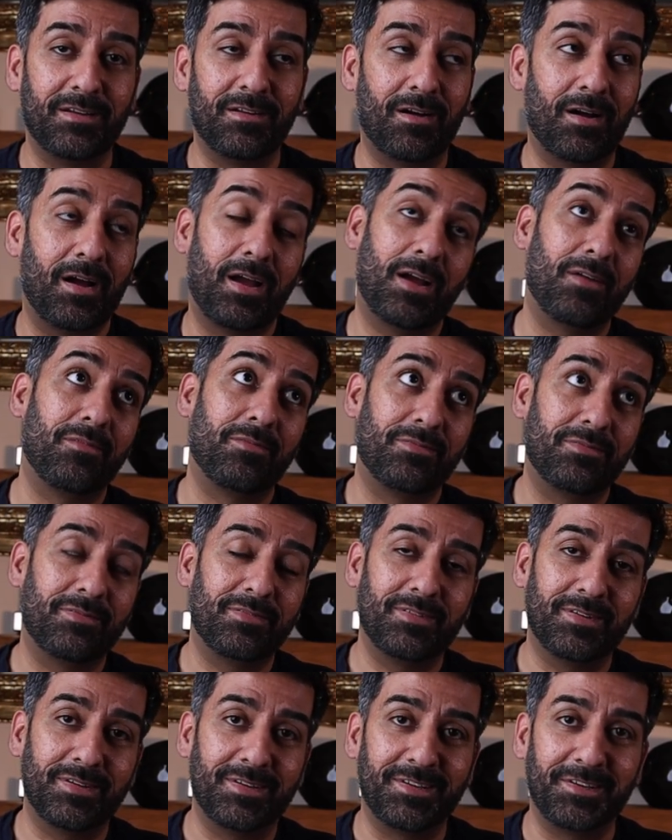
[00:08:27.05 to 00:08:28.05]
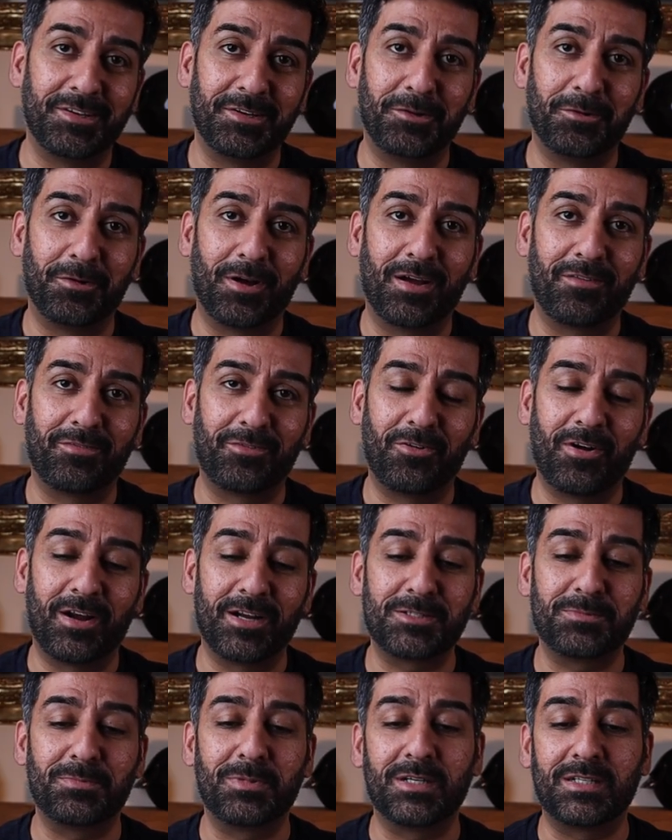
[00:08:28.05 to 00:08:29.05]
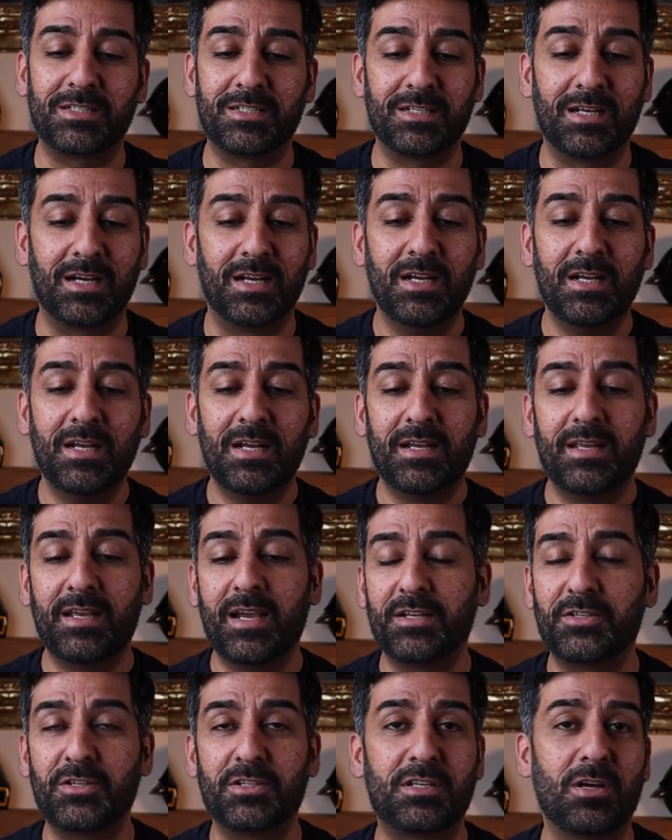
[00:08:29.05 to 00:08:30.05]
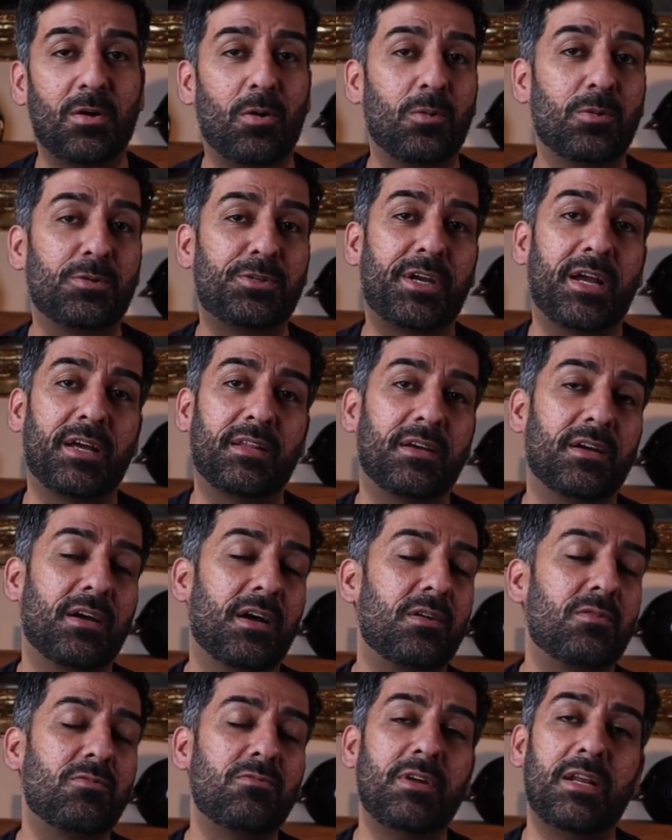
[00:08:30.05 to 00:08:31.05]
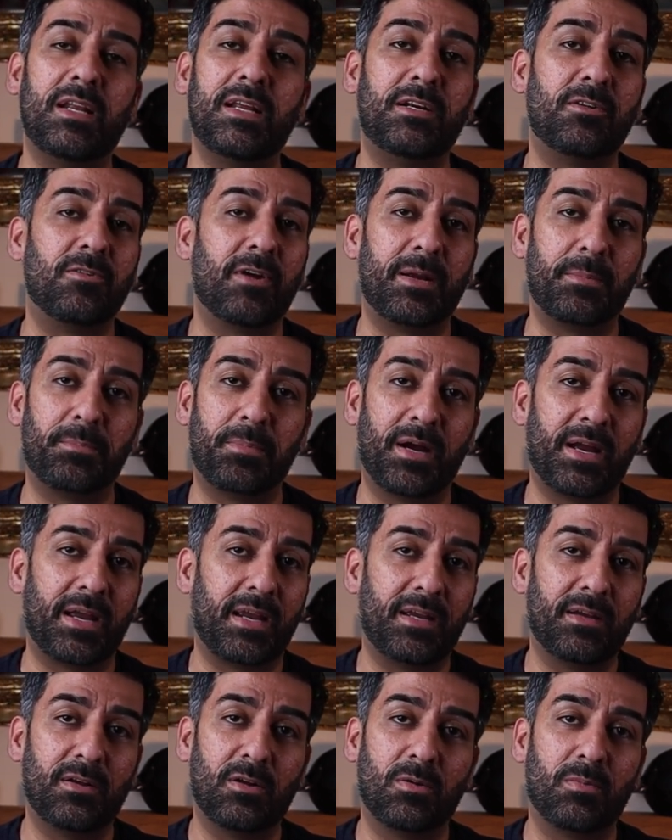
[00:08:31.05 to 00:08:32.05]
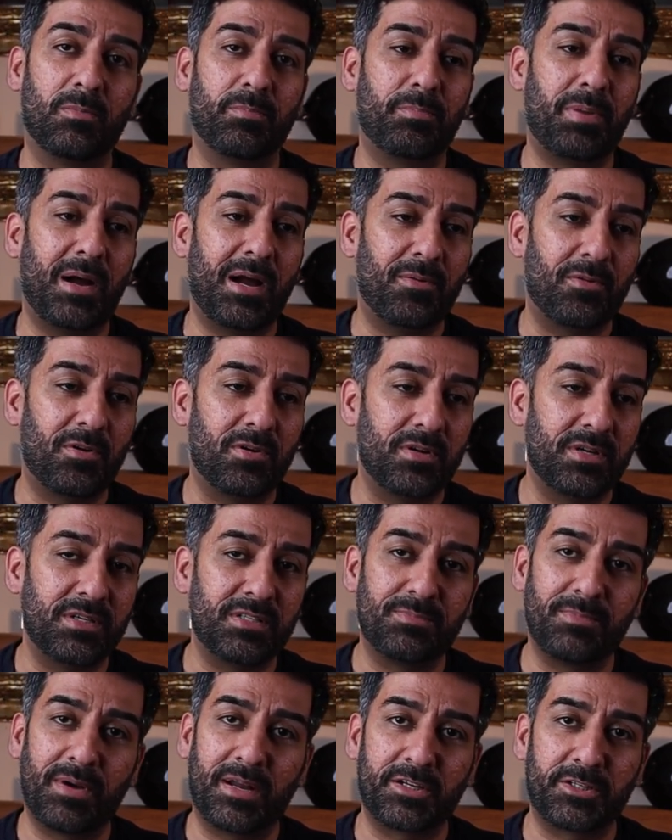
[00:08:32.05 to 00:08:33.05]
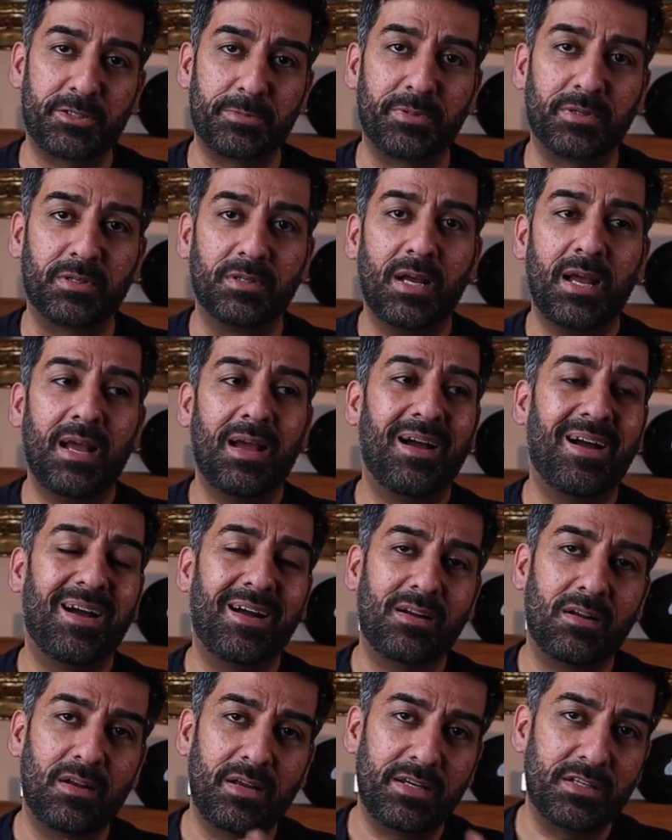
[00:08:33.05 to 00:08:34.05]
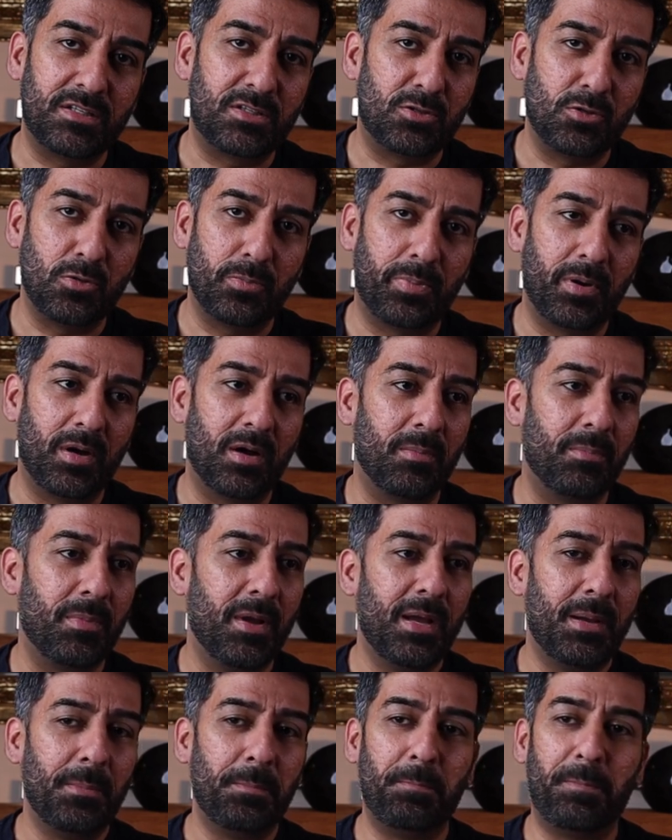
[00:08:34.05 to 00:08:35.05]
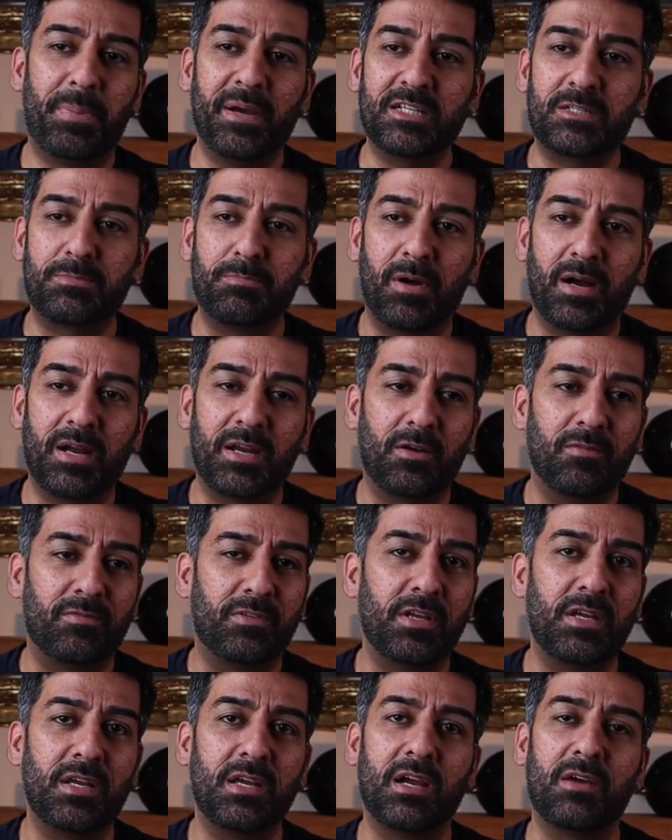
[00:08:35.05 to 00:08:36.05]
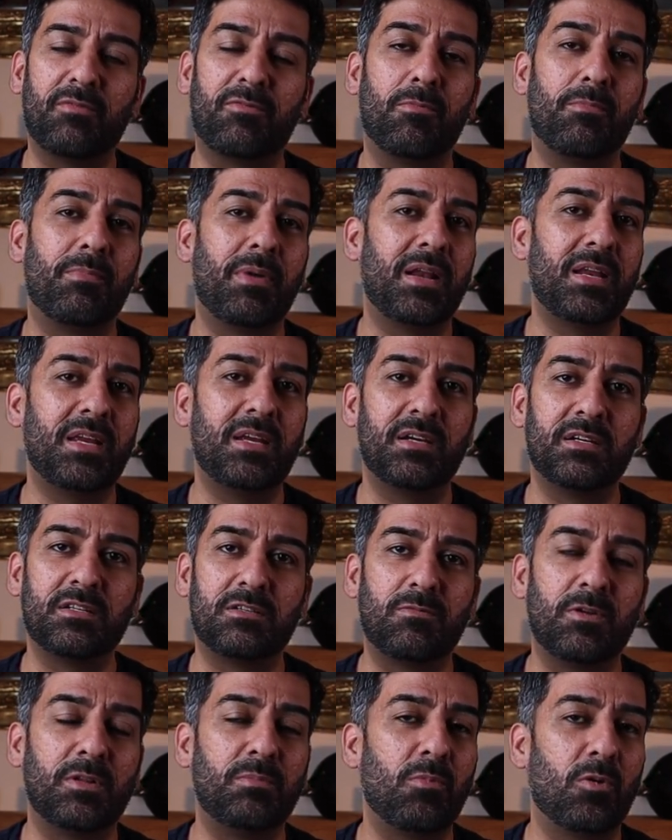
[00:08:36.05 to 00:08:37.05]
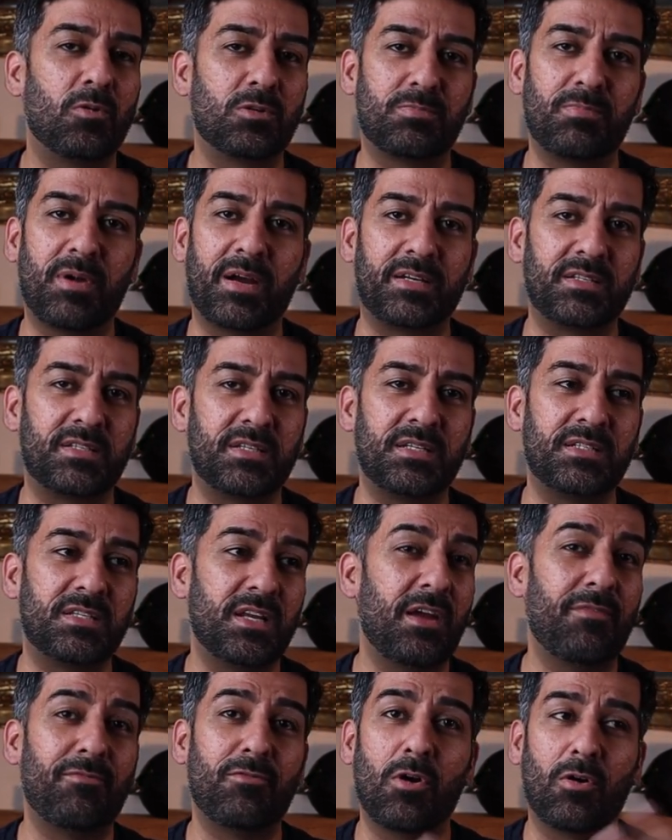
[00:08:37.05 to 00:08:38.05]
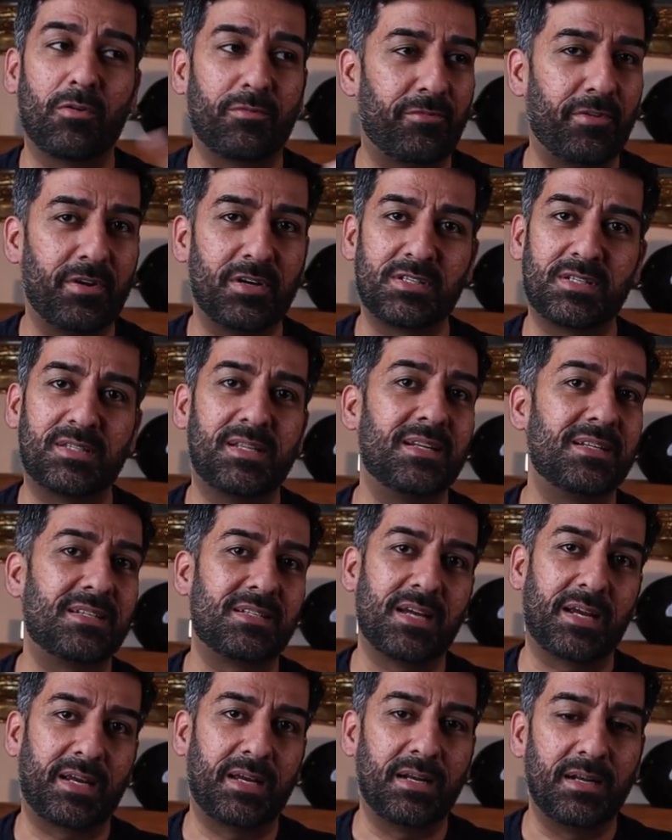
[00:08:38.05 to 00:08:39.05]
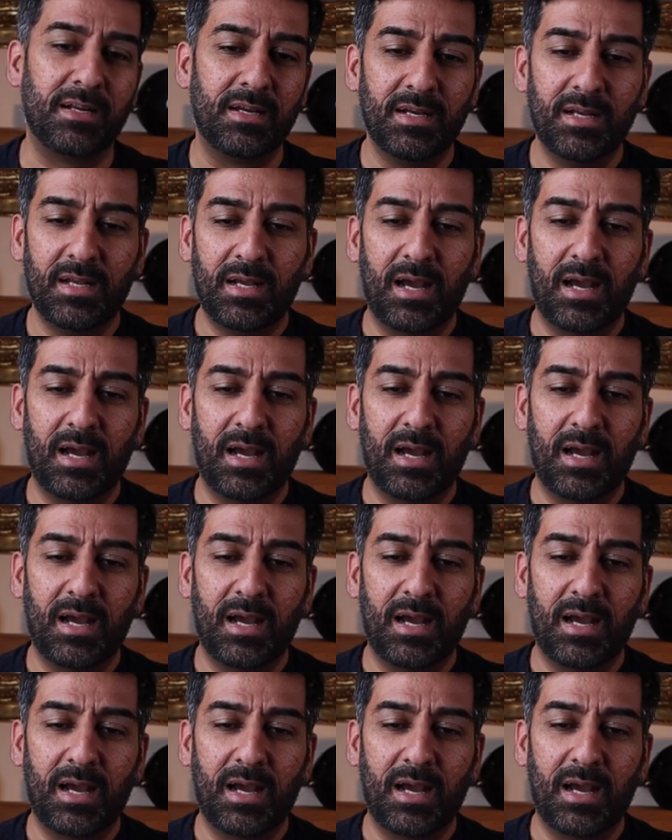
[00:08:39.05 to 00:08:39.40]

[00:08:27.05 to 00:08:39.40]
You know, I have you know I have crashed, but uh, yeah, just altogether a really great bike. You know, power is manageable, handling is superb, best bike of the year for many years with most magazines, if not first, then second.